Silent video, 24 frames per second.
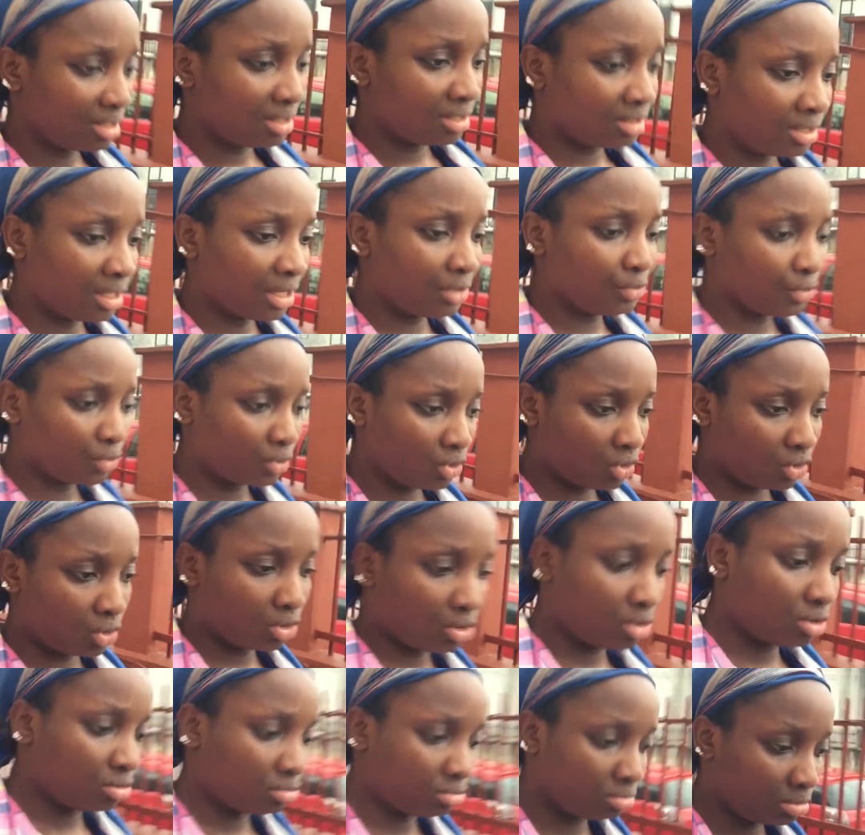10 o'clock
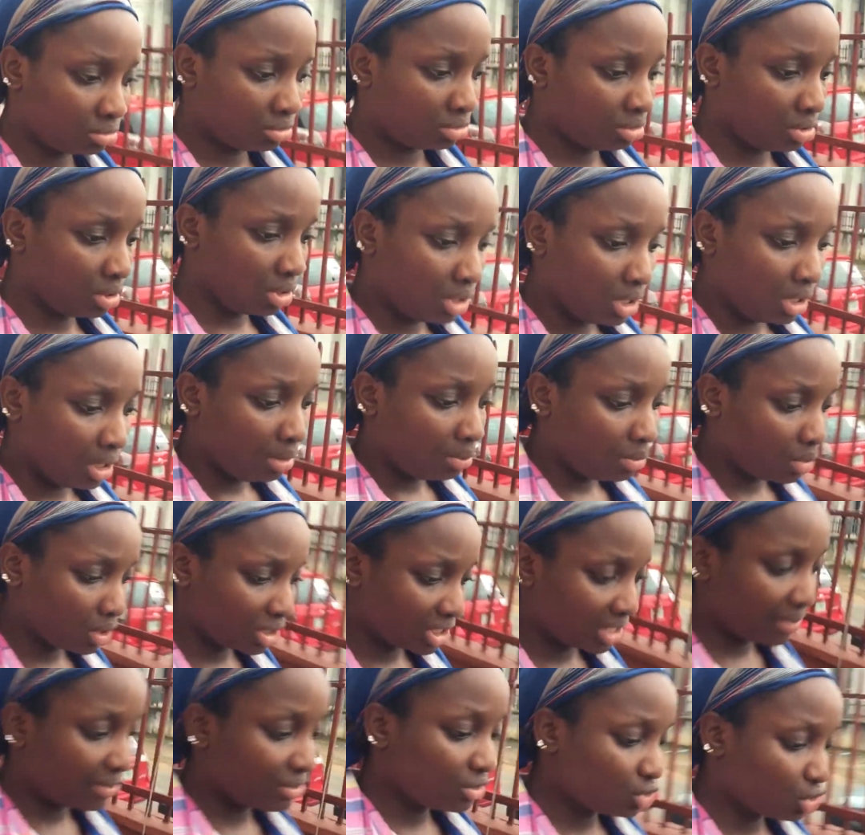because
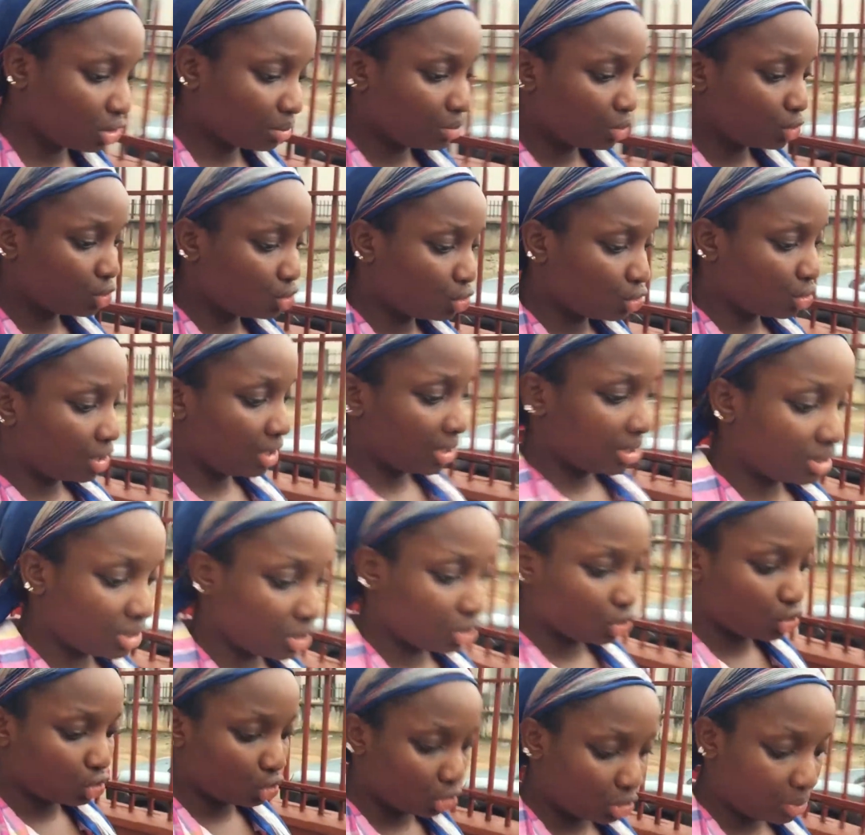I went to drop the kids in
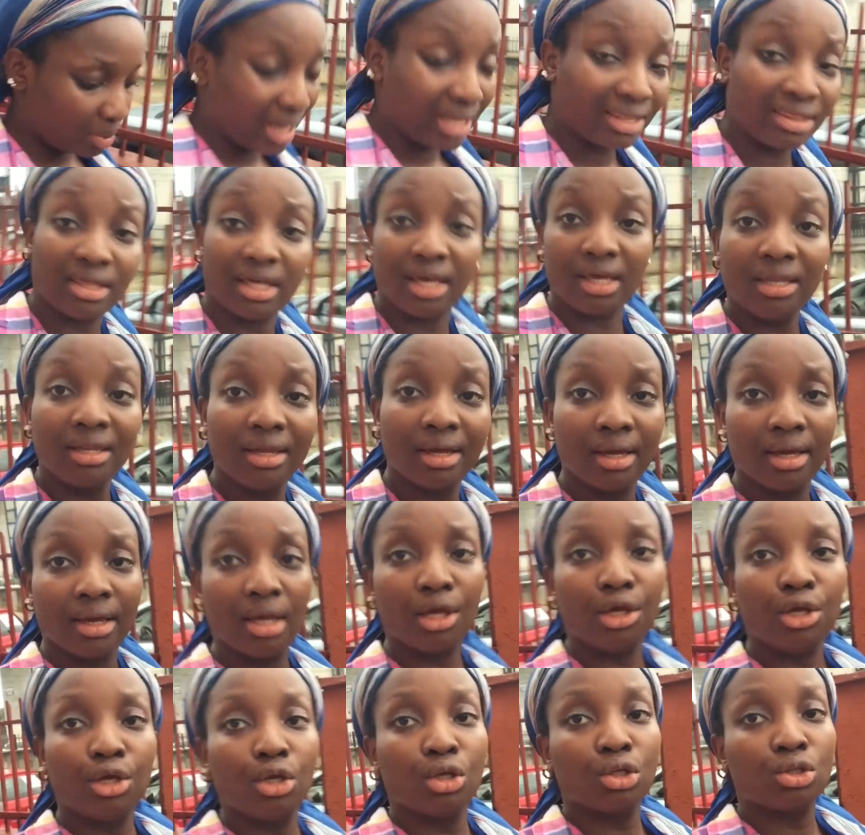church by 10.
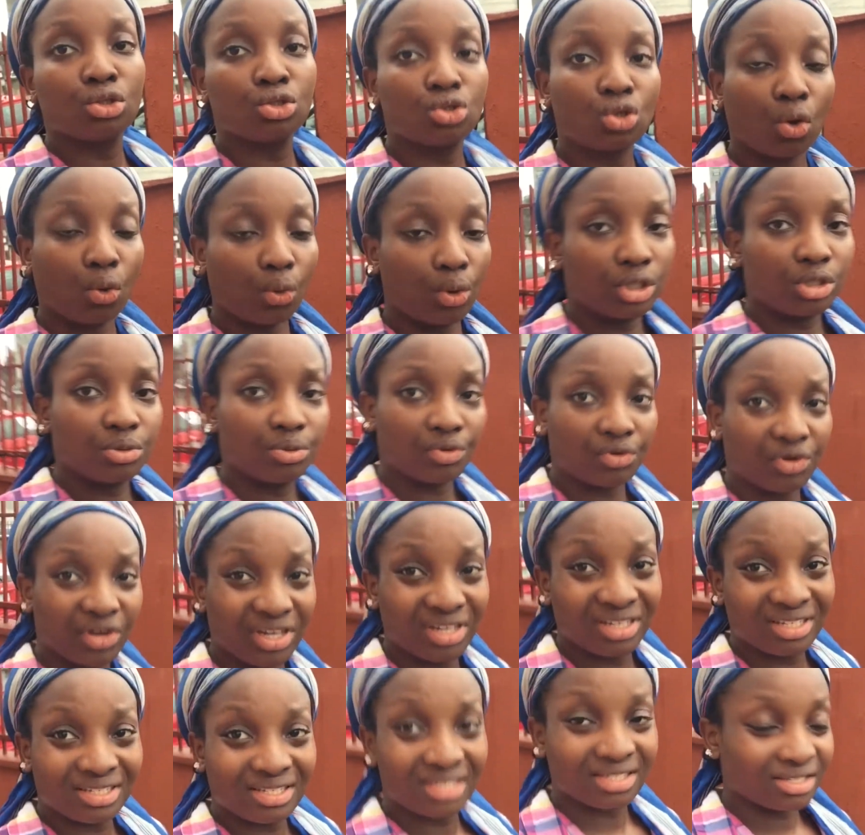So it's been
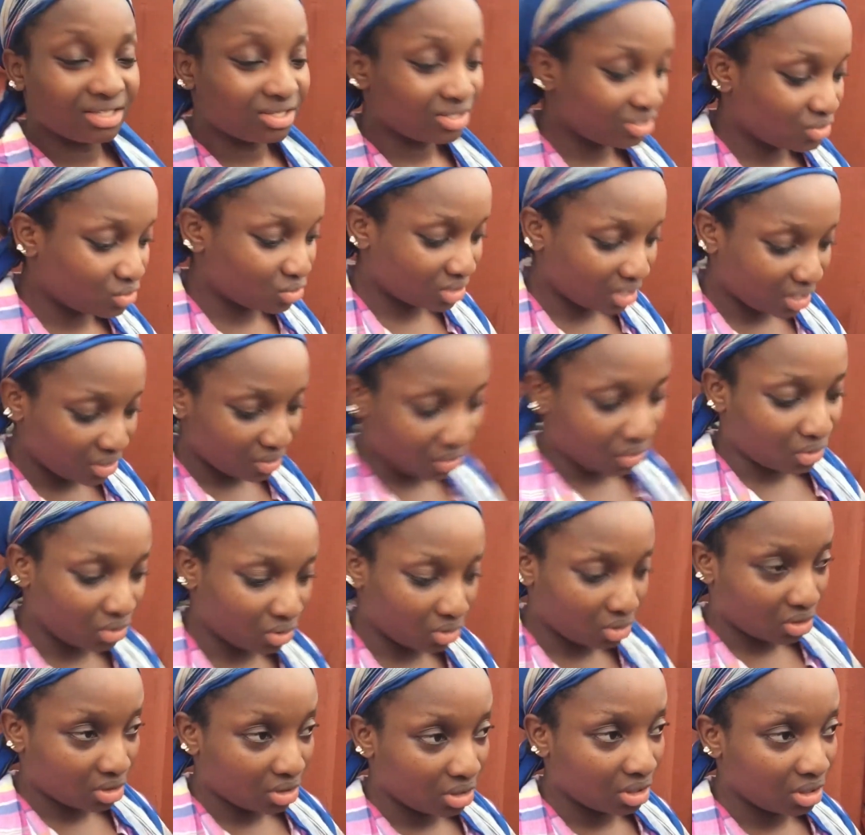raining since 10
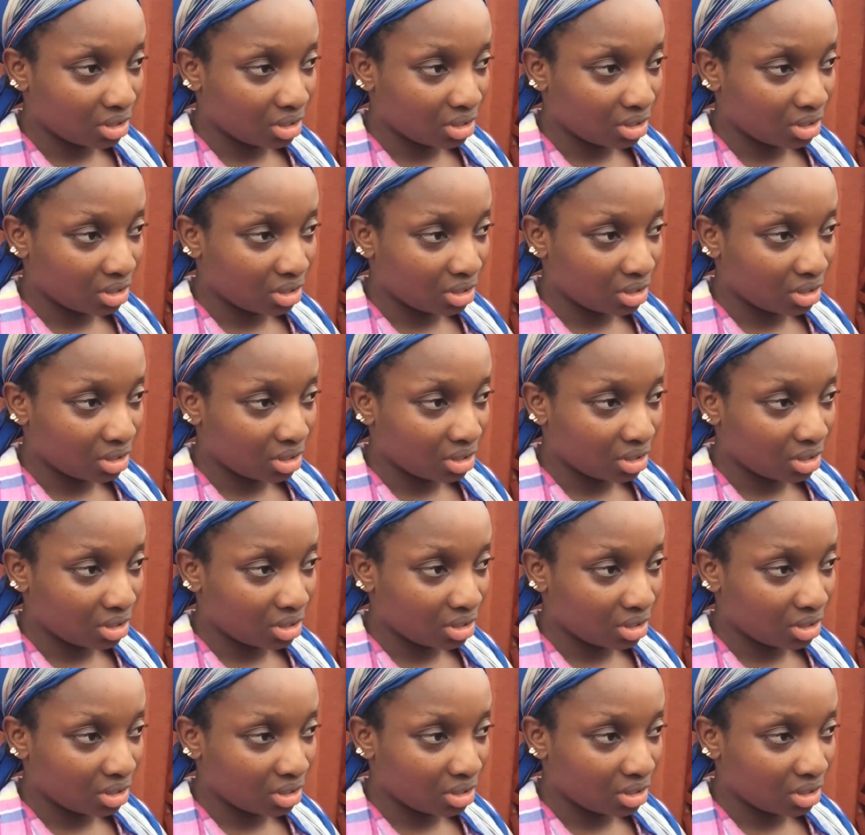o'clock.